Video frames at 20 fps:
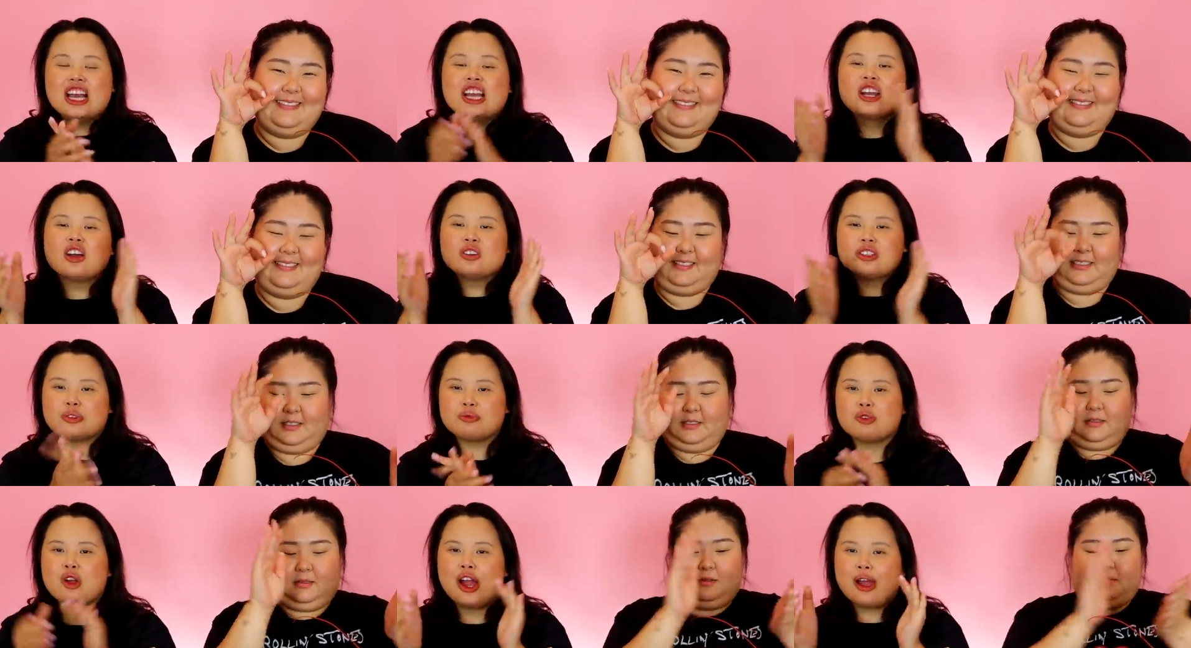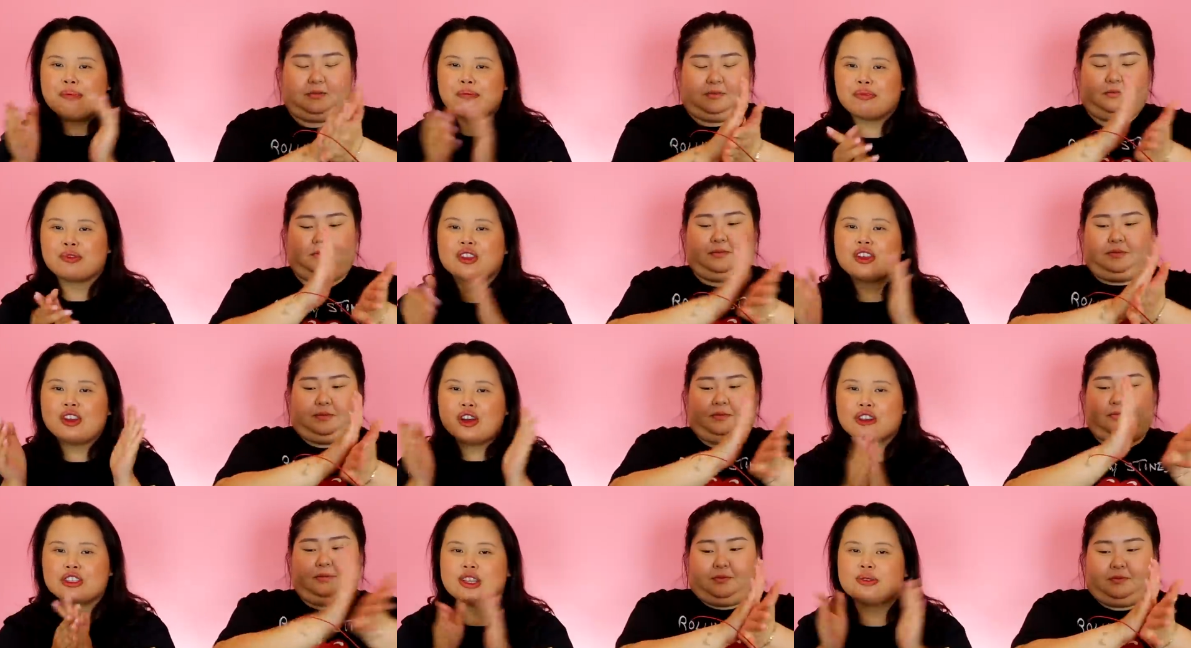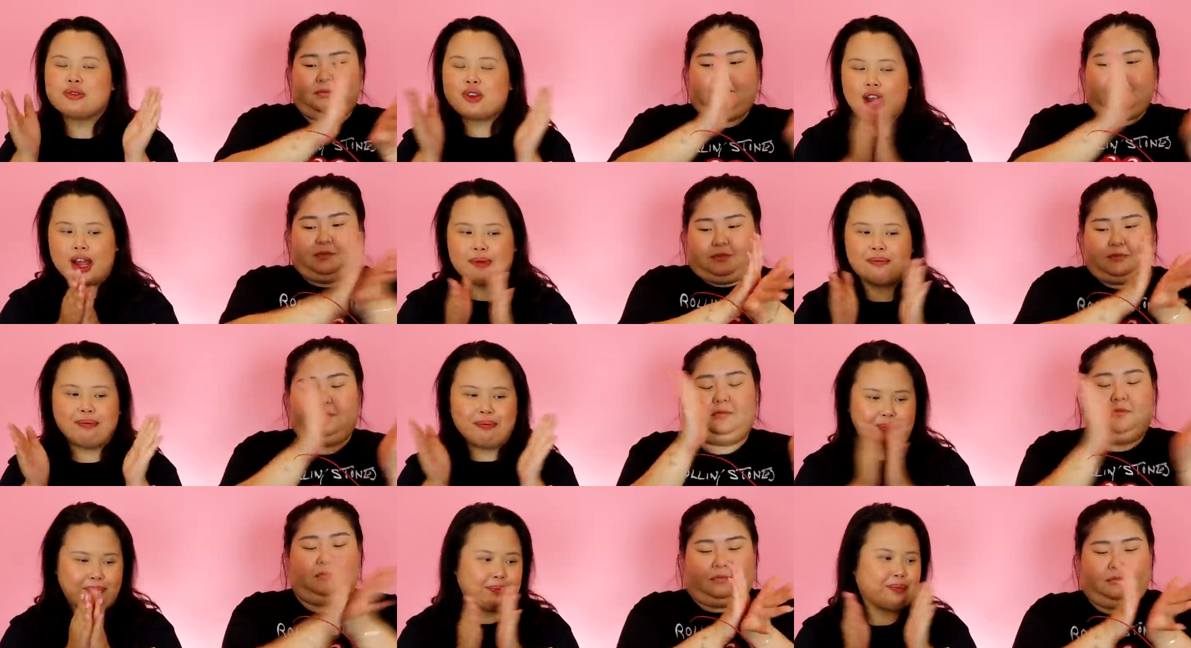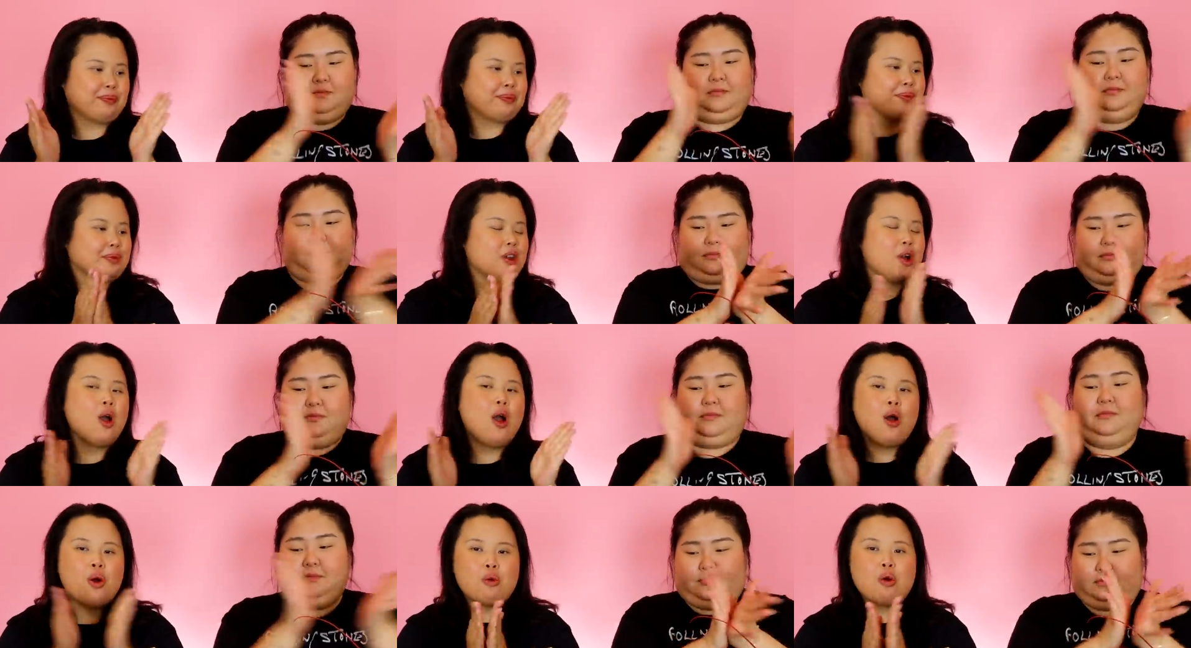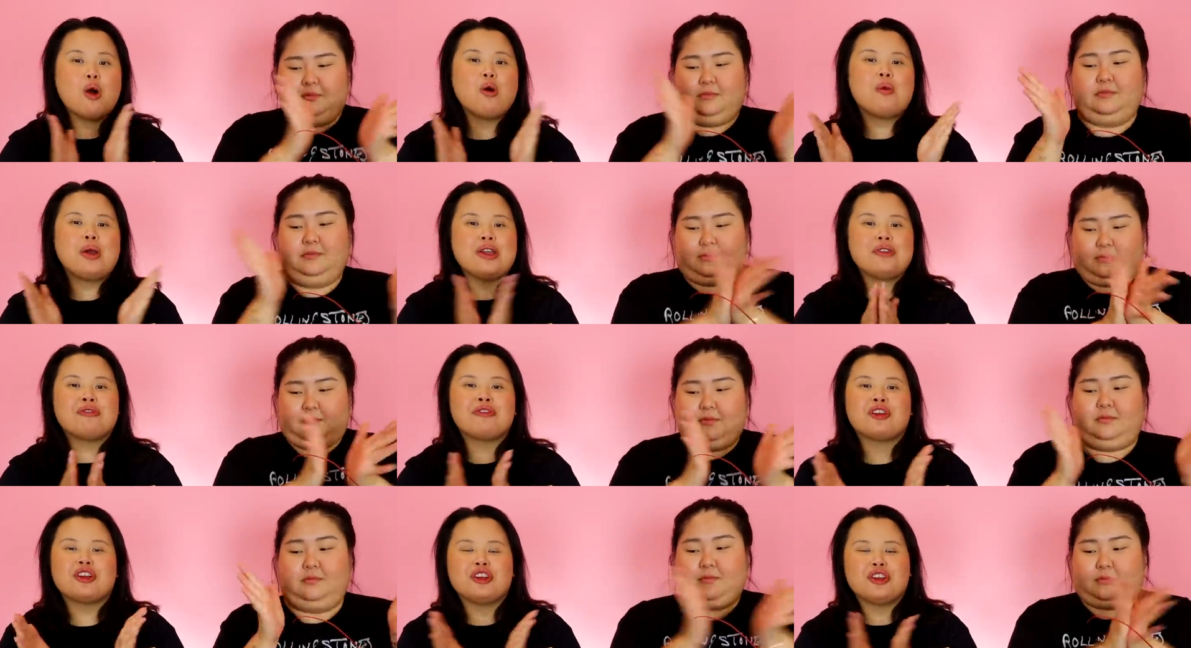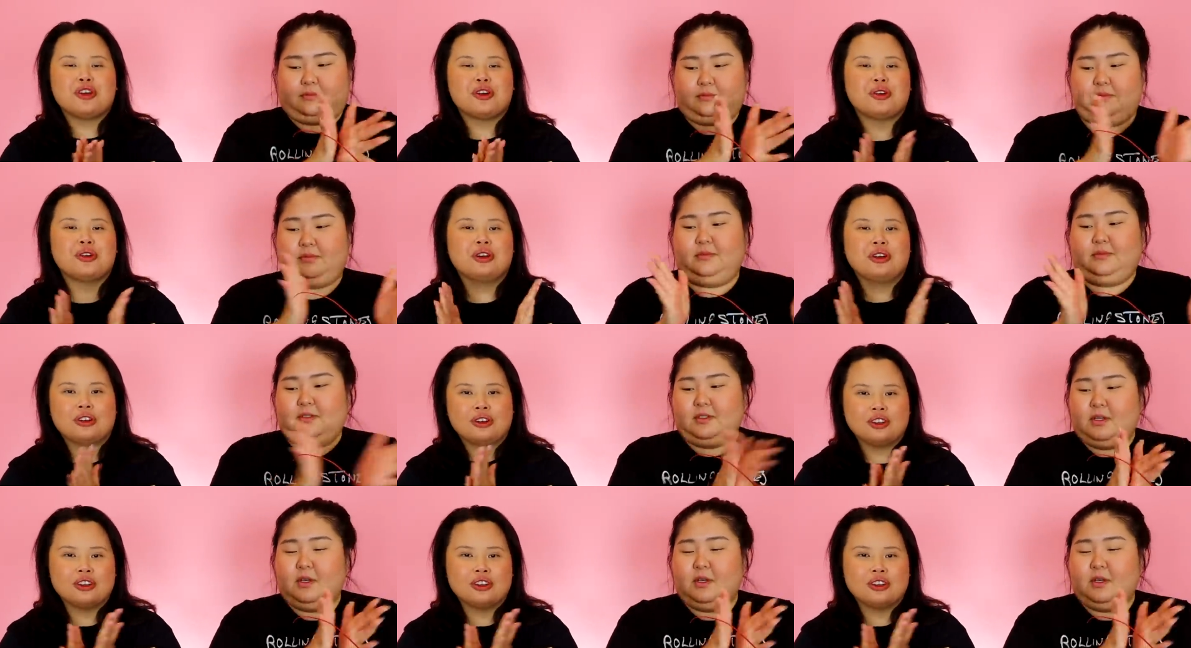Speaker 1: Go subscribe. Go subscribe. We'll wait for you.